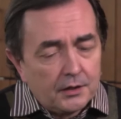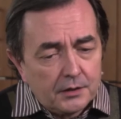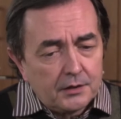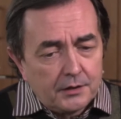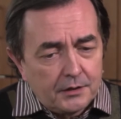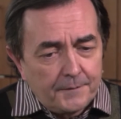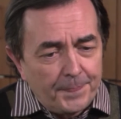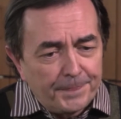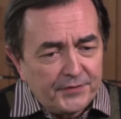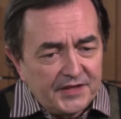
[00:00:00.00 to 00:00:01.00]

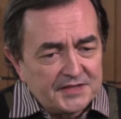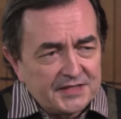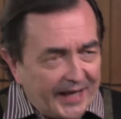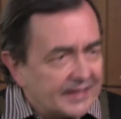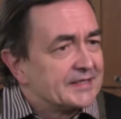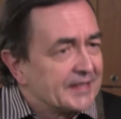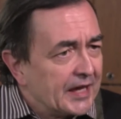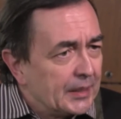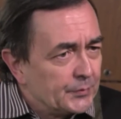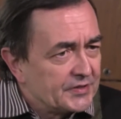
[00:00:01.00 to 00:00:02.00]
um, these
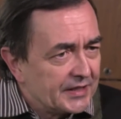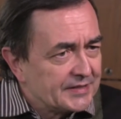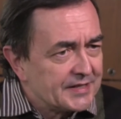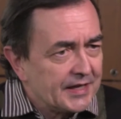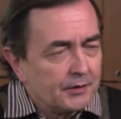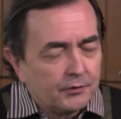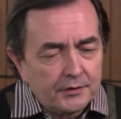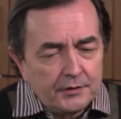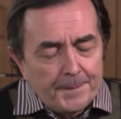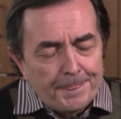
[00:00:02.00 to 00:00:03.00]
landscapes, let's say, or